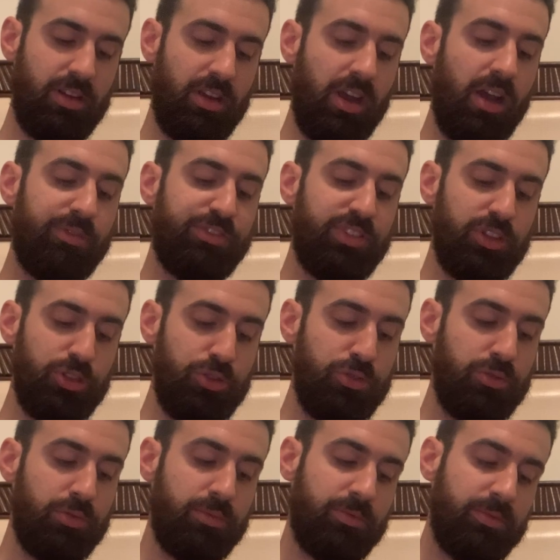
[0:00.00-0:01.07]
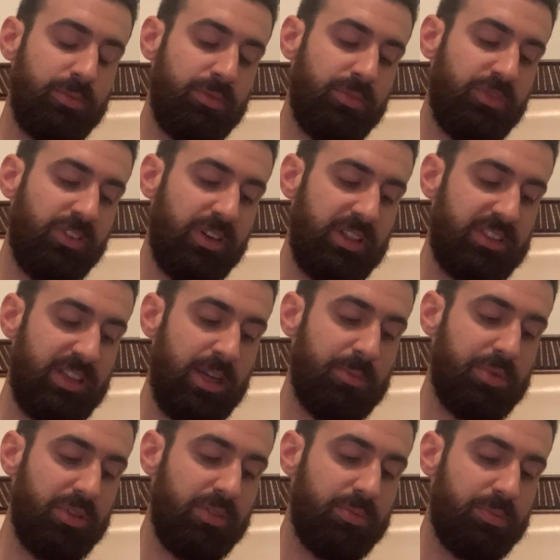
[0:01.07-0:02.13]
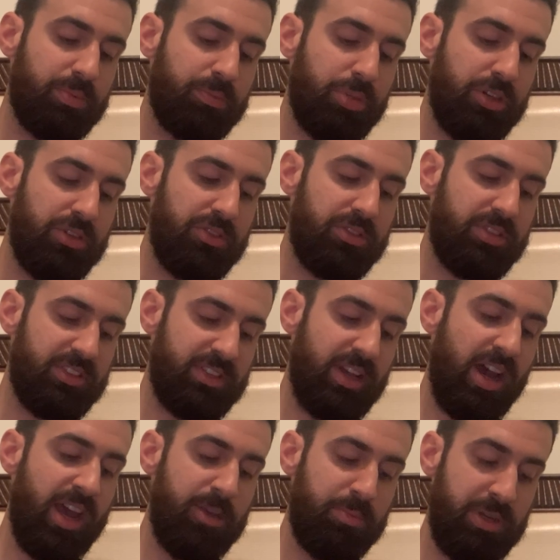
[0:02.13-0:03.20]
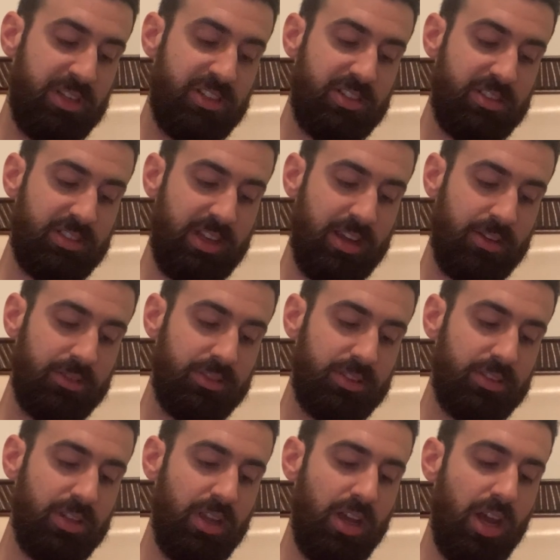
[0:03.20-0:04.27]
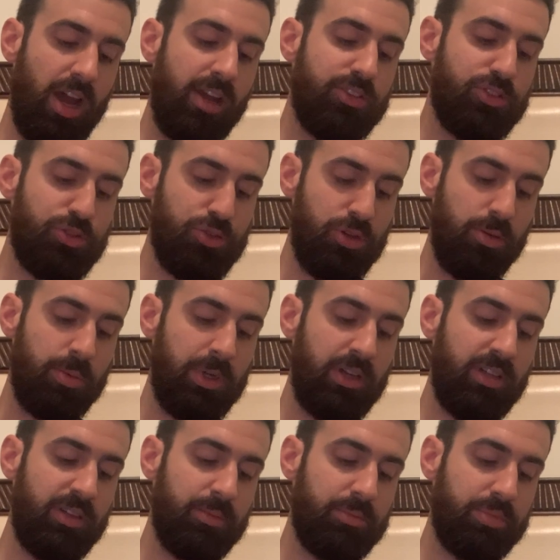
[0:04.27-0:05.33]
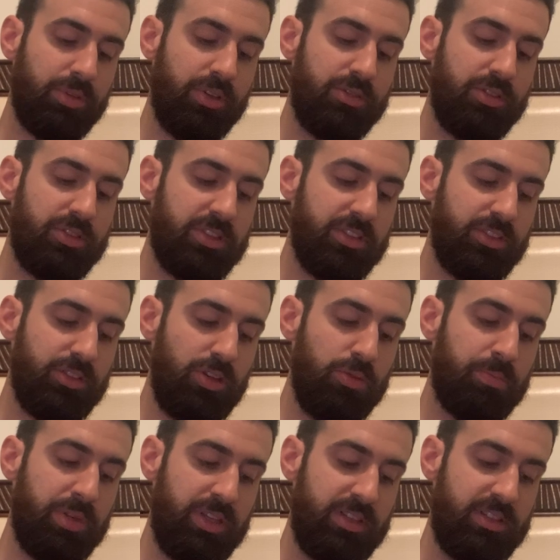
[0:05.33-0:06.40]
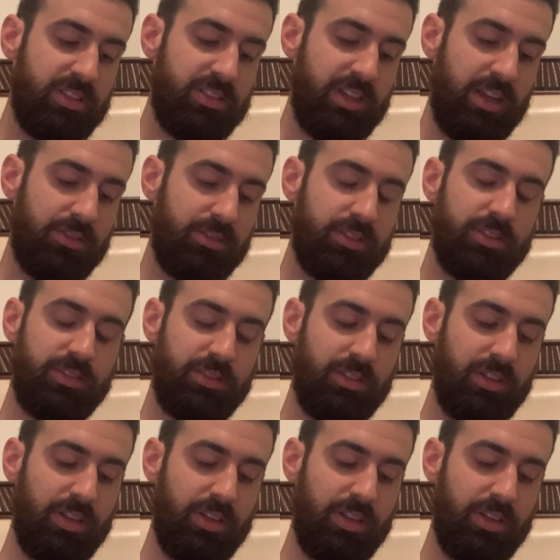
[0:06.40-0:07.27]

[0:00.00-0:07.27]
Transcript: A flute, for example, produces high-pitched sounds. A tuba produces low-pitched sounds.